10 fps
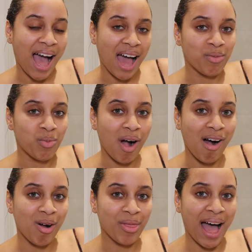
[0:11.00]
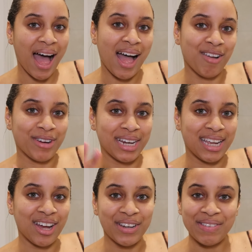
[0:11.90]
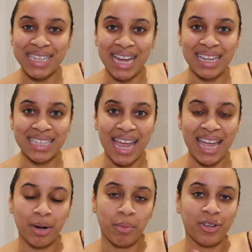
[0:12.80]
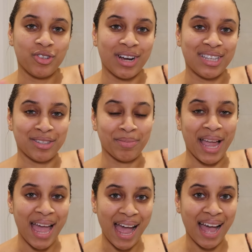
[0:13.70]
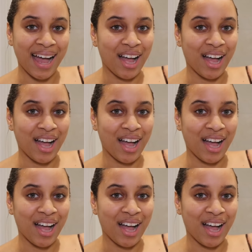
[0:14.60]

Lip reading: and while that really kind of sinks in and moisturizes my hair,